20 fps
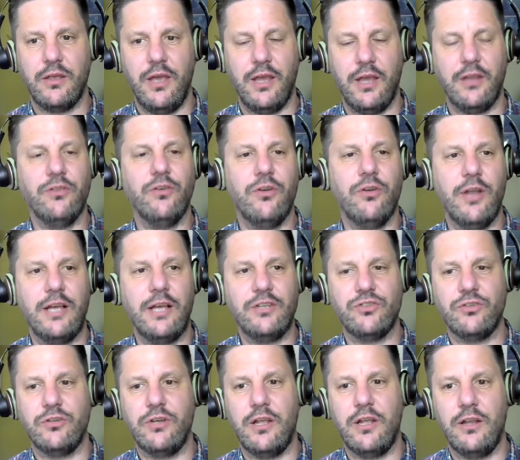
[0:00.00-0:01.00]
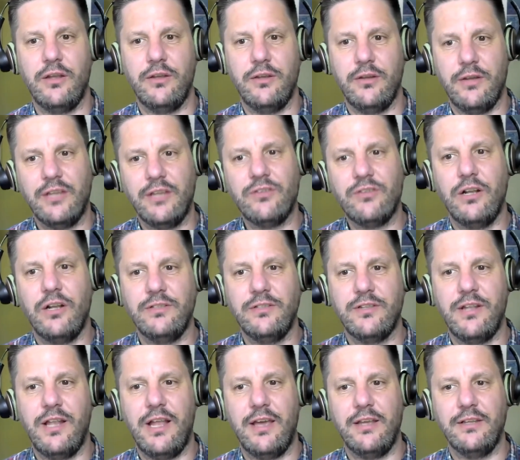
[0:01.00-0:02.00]

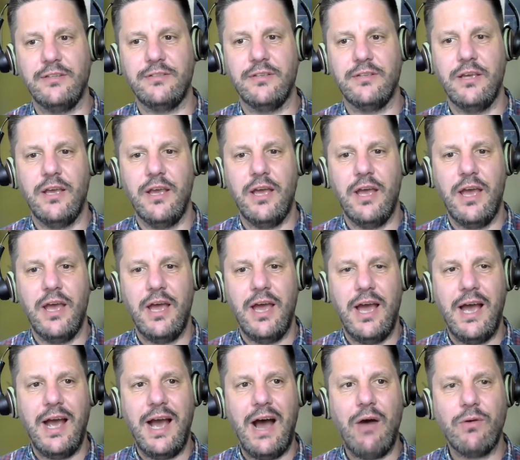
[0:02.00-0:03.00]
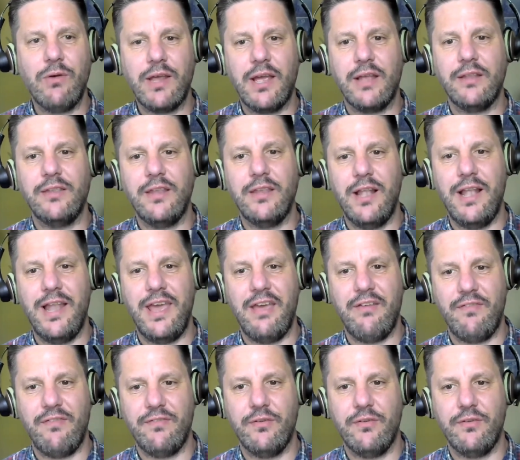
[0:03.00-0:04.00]
ethno-nationalist lines, how can the
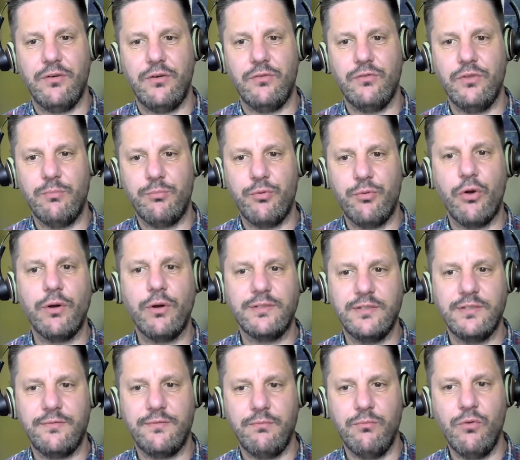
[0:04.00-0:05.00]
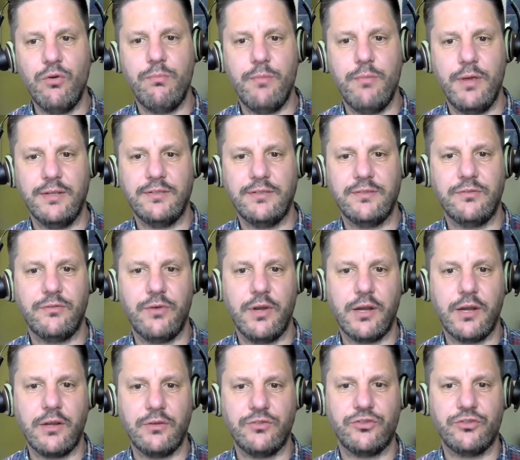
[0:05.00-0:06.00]
left or the progressive movements
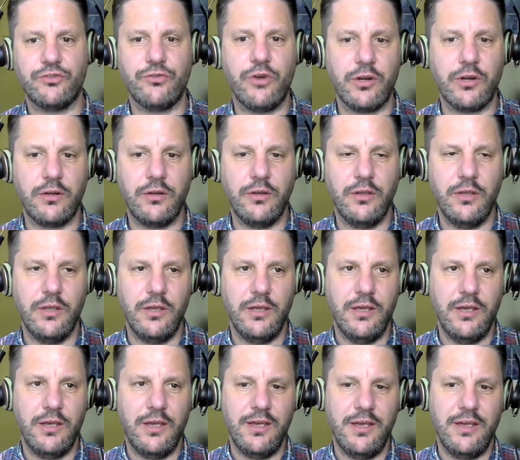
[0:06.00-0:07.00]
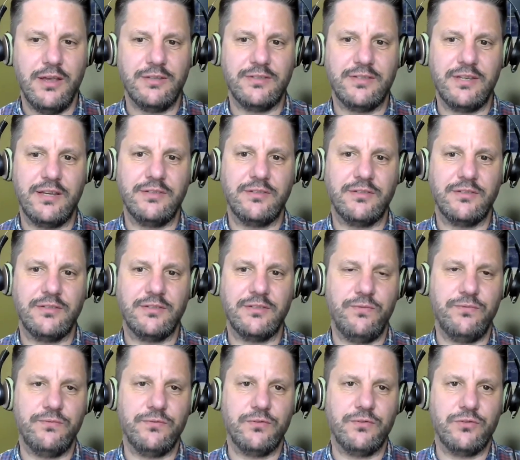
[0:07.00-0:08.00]
reconstruct a sense of
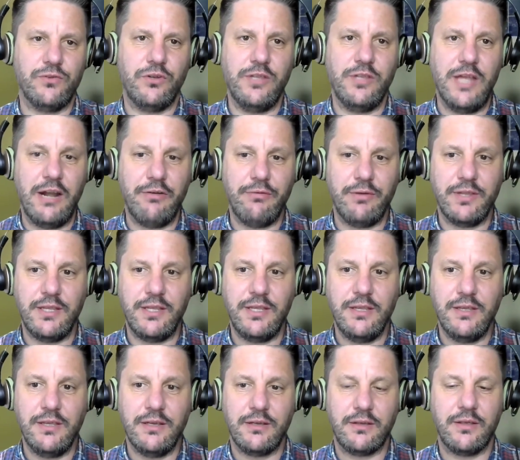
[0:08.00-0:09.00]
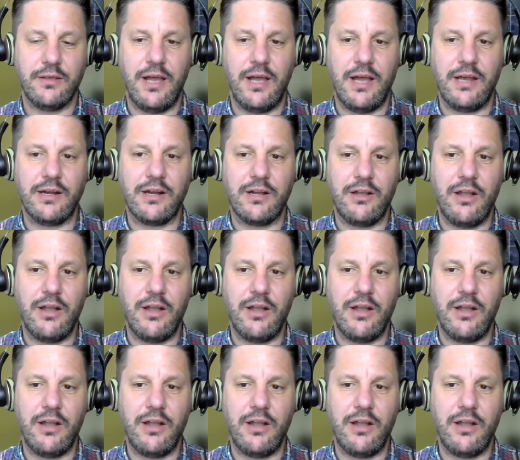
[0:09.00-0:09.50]
solidarity and